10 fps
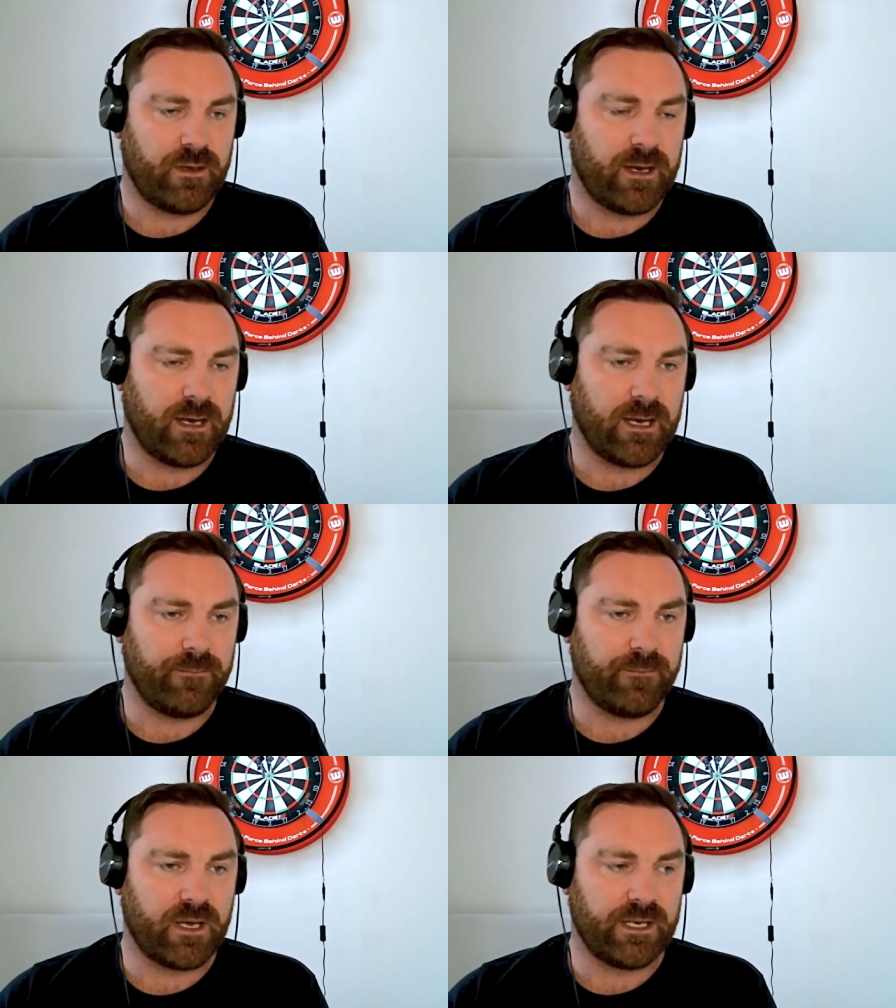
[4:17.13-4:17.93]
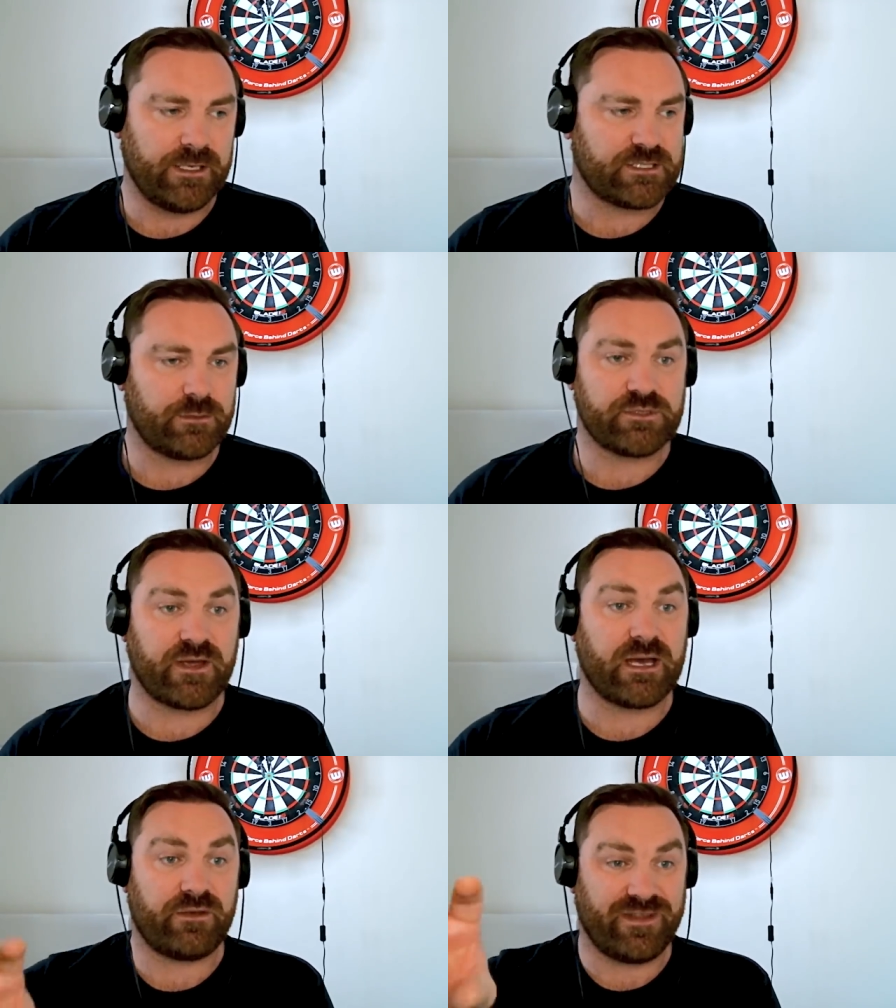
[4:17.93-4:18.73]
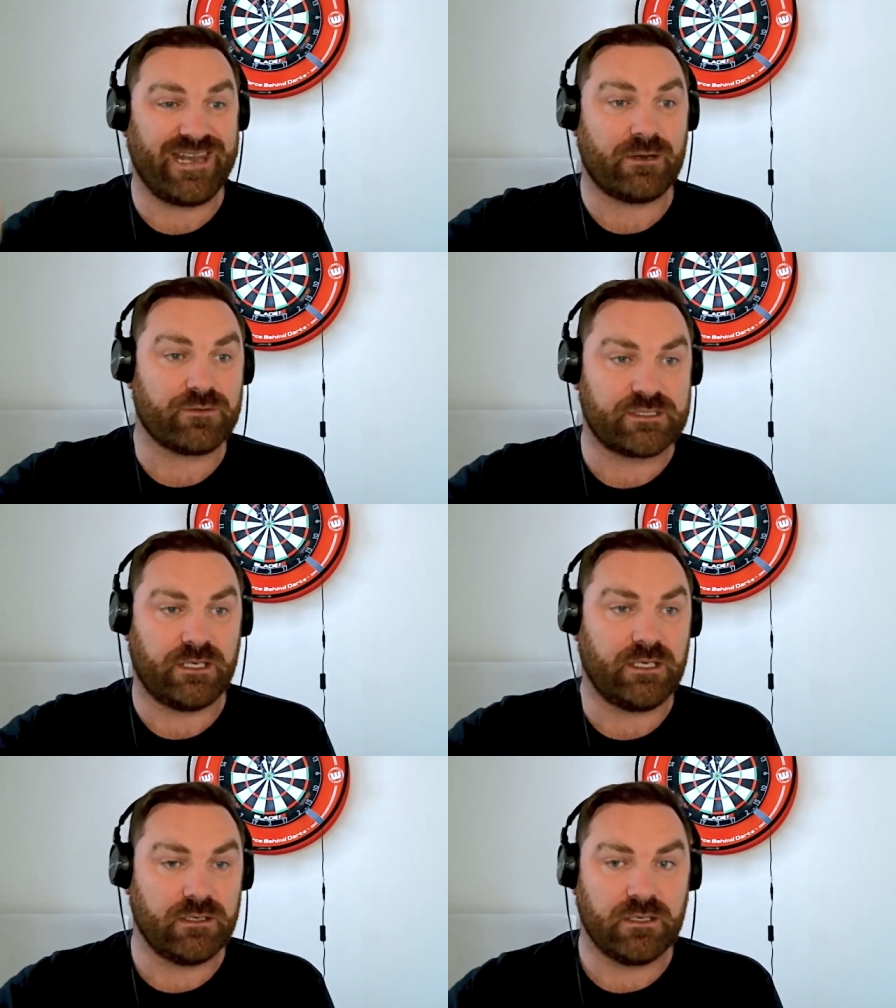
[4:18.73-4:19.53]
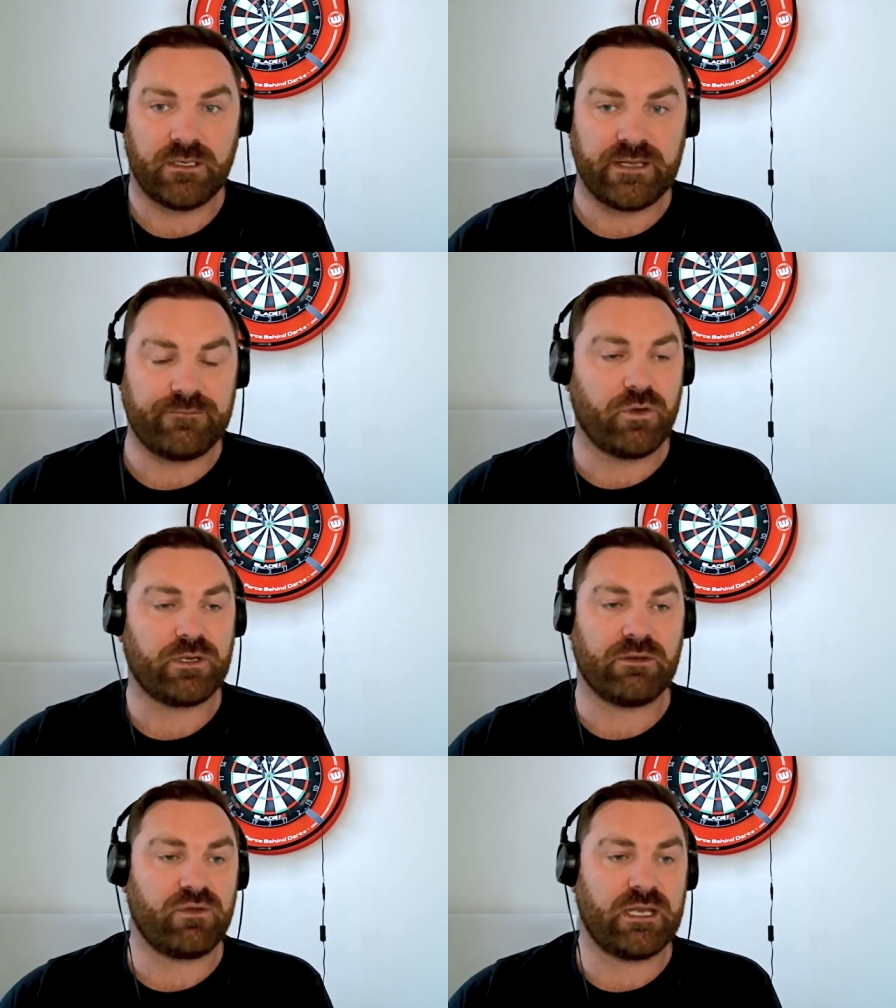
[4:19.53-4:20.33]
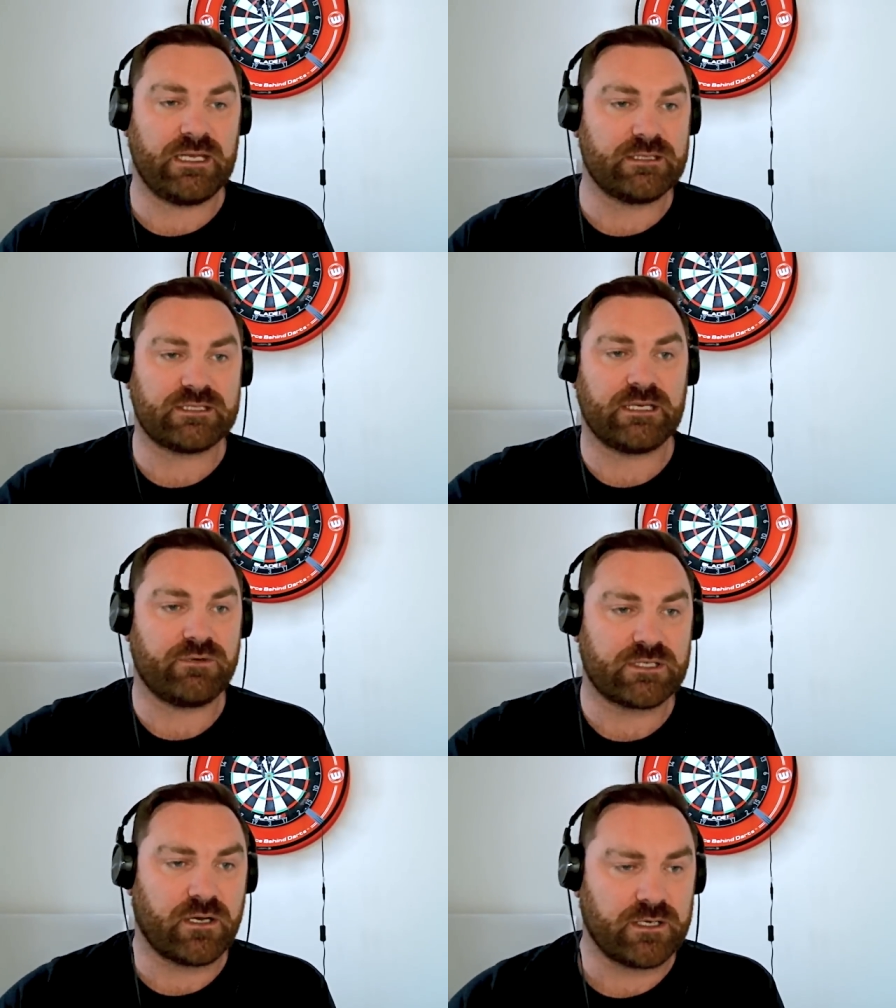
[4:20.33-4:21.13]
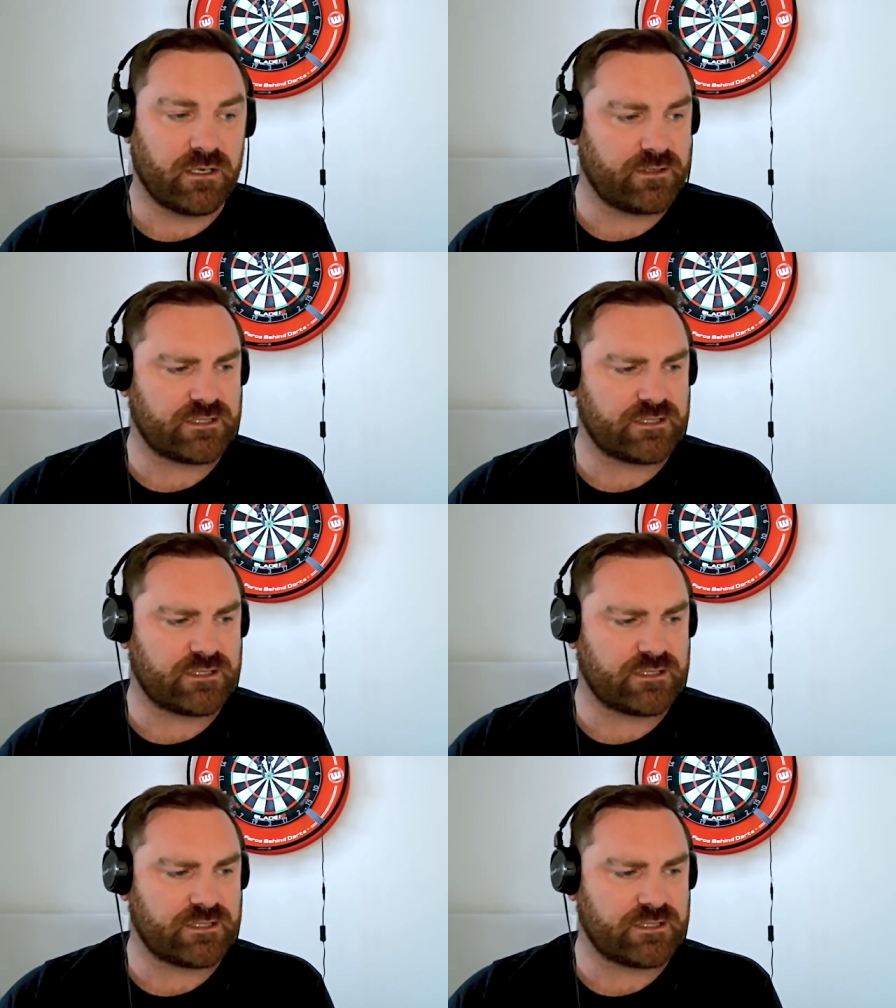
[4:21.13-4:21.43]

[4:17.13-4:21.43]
Um, and in terms of how they've announced it, they've not given any serious guidelines.